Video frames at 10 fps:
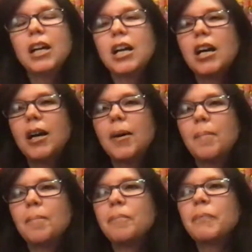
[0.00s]

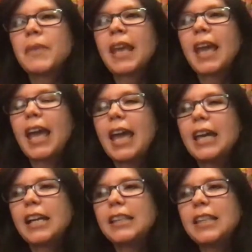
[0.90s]
Um,
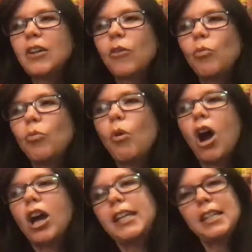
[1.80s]
and I think
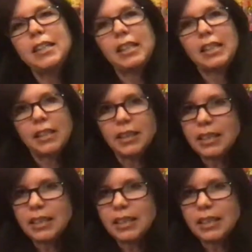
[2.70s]
walking in the